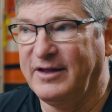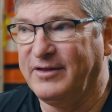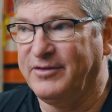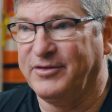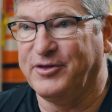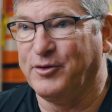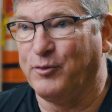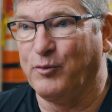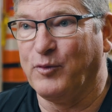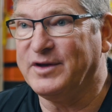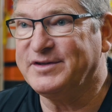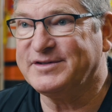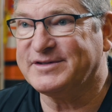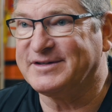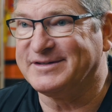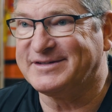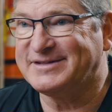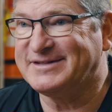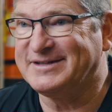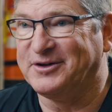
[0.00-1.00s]
the
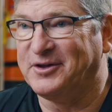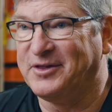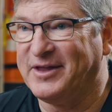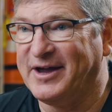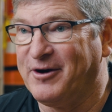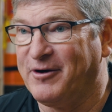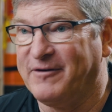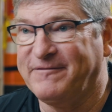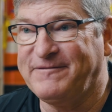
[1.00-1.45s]
risk is still there.